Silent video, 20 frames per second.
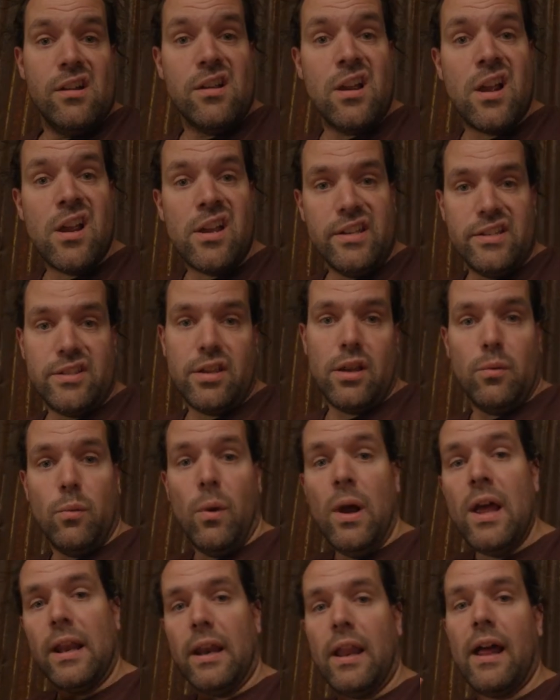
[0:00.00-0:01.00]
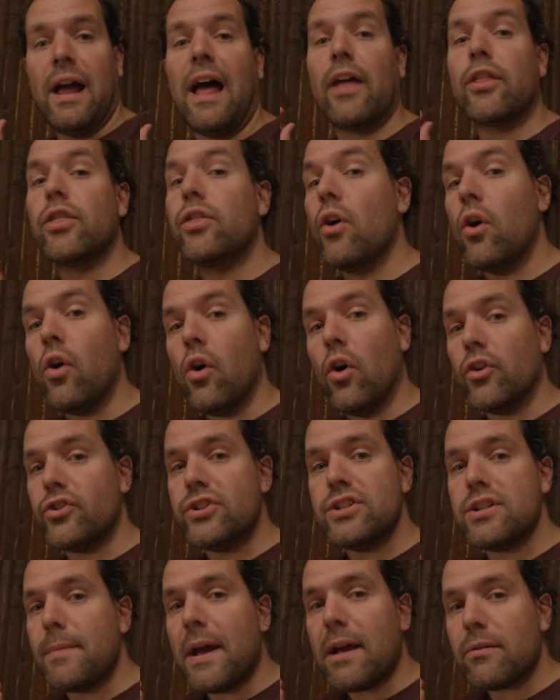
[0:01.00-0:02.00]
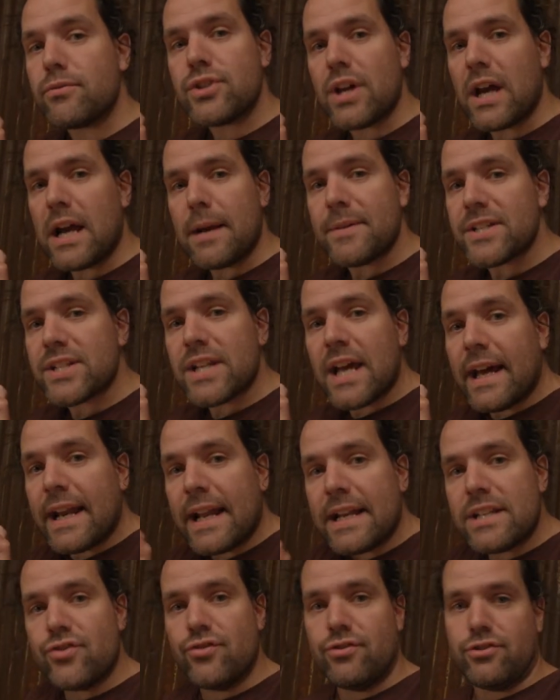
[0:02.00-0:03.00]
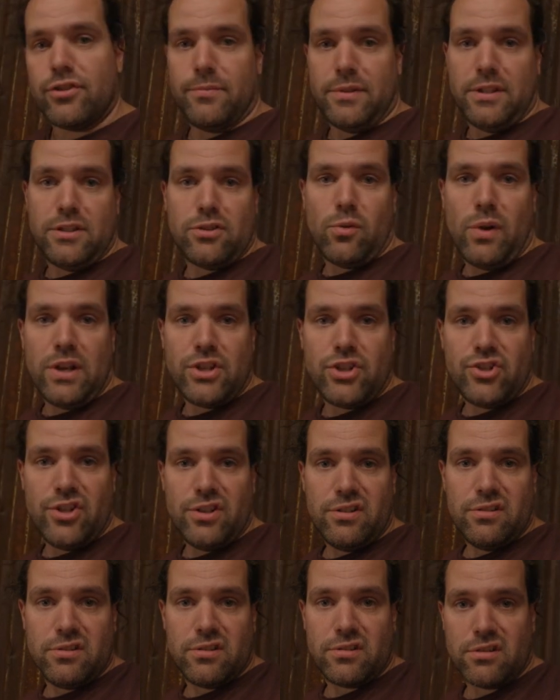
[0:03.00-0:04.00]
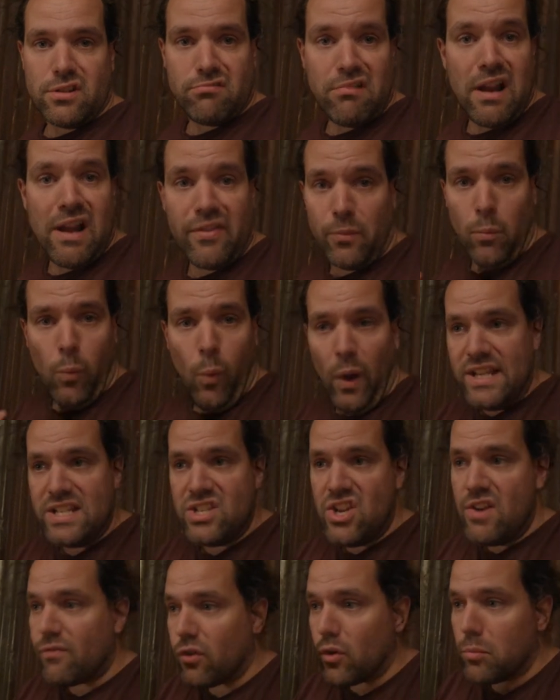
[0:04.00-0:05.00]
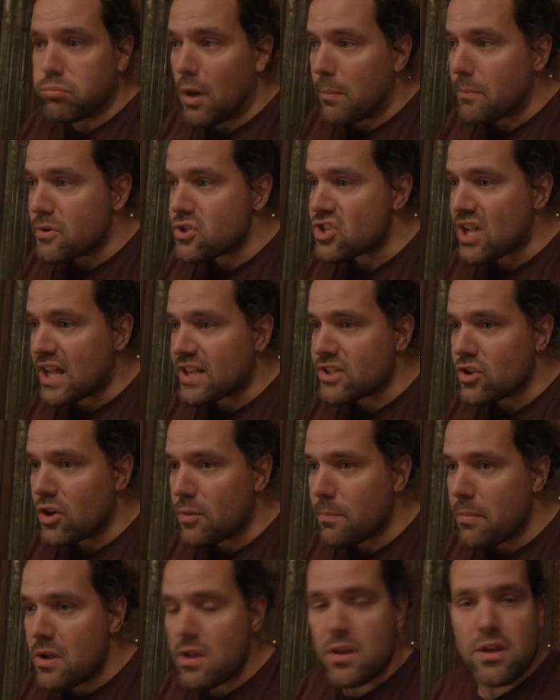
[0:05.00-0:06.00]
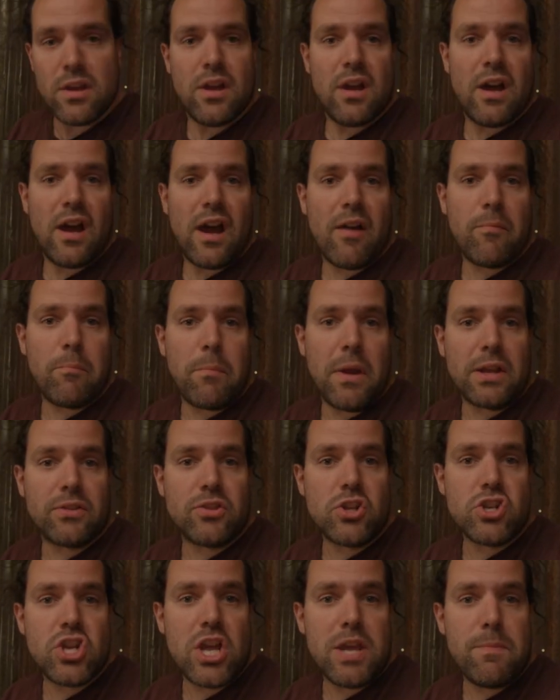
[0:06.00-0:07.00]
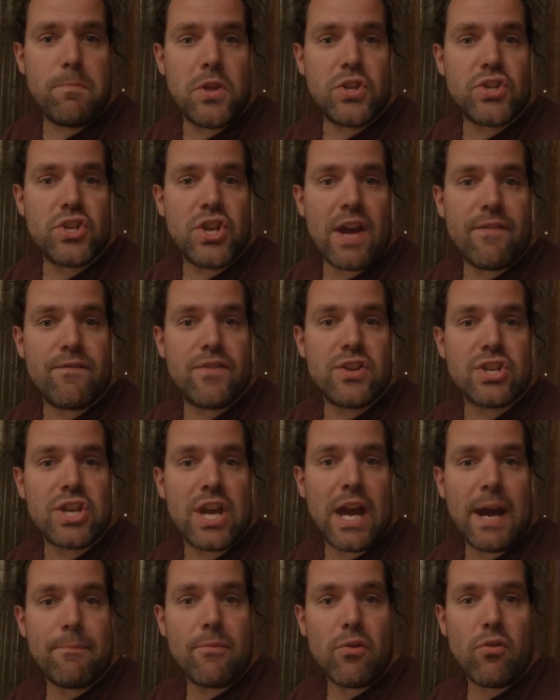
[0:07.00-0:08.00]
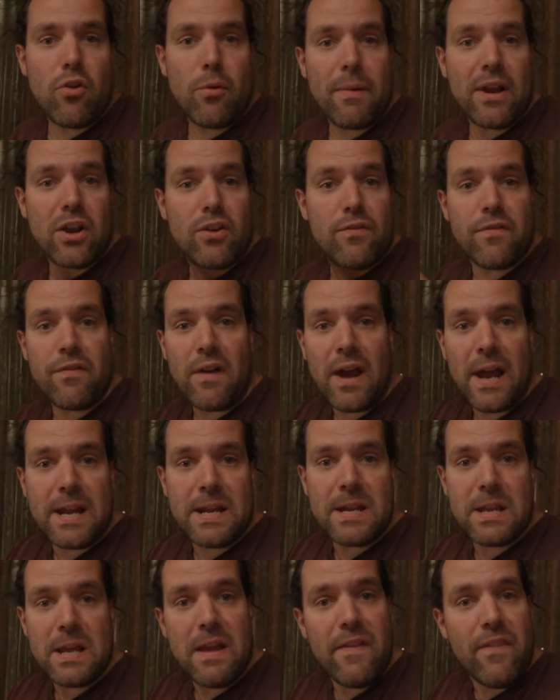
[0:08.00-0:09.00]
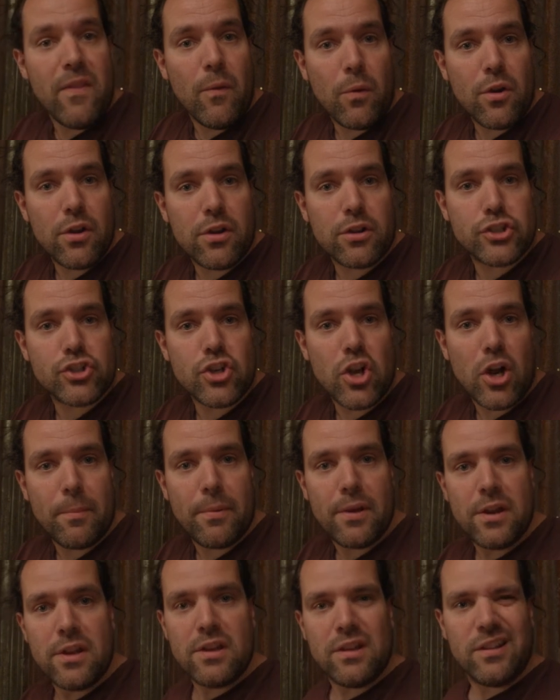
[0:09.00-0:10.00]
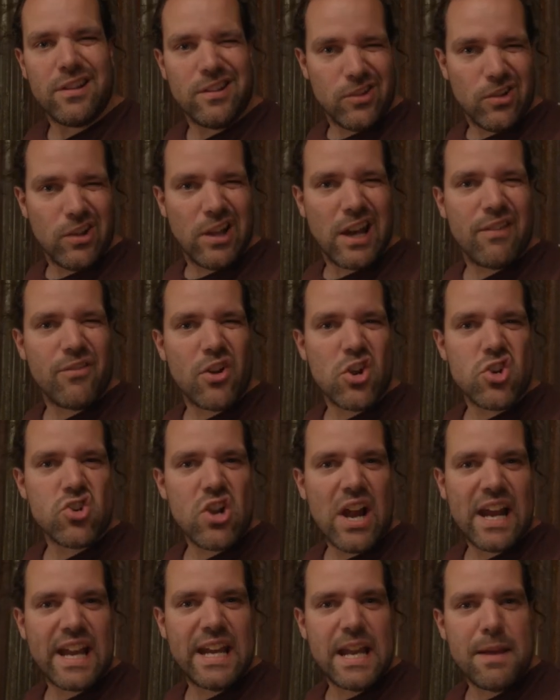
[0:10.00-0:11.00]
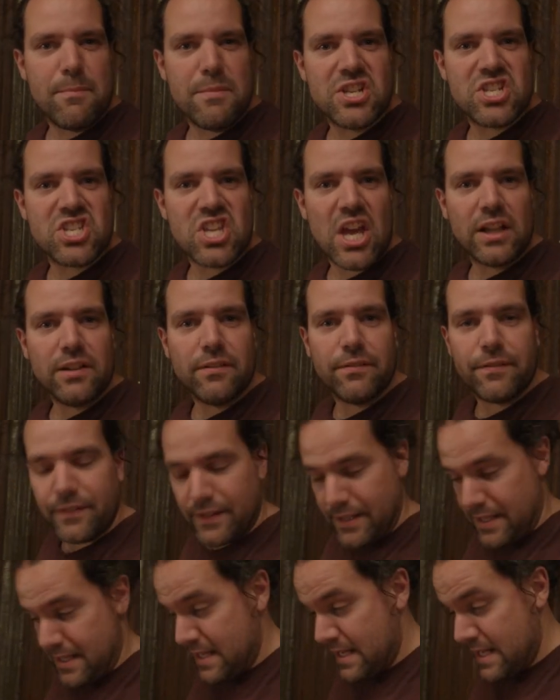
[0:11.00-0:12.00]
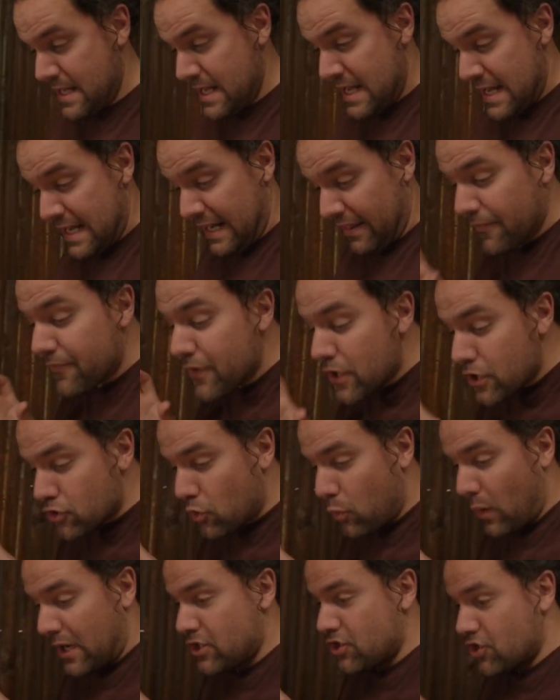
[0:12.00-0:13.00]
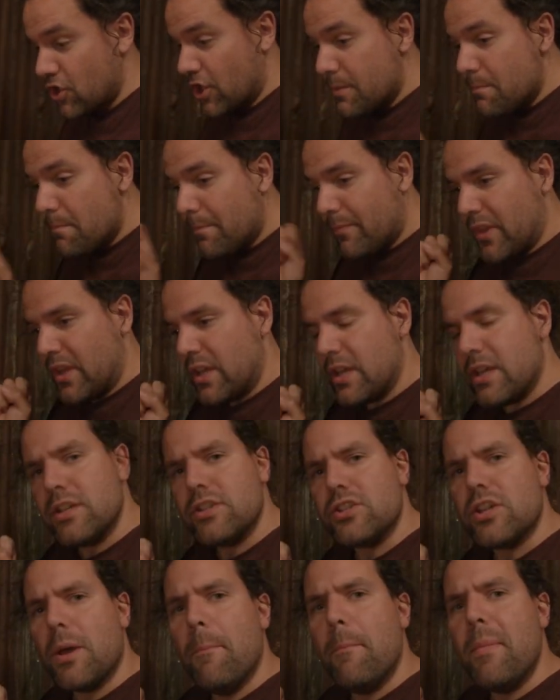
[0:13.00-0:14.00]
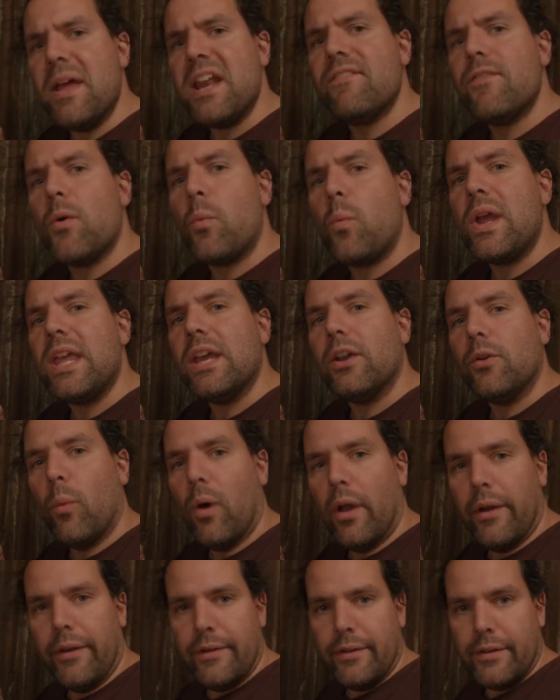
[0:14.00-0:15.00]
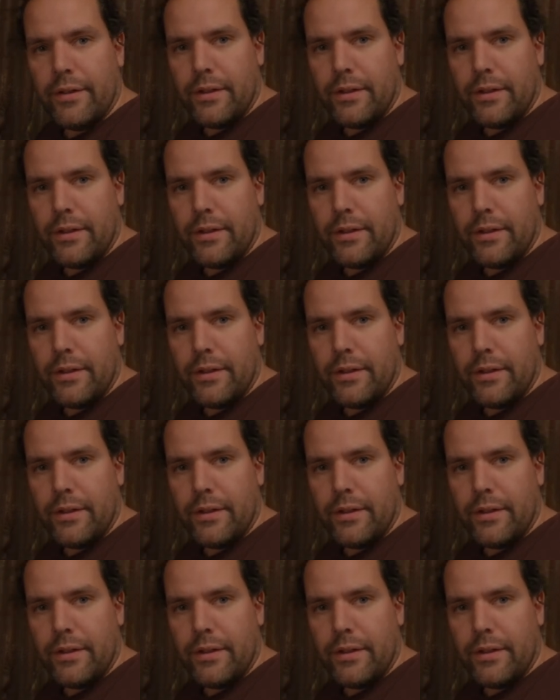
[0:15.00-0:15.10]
All right, well, I thought it's about time I started answering some of these questions. So rather than waiting for a proper setup, I've picked the cheapest Naffy's camera up I could find in the workshop. I thought I'll have a crack at it myself. Now, the first question is a bit of a weird one.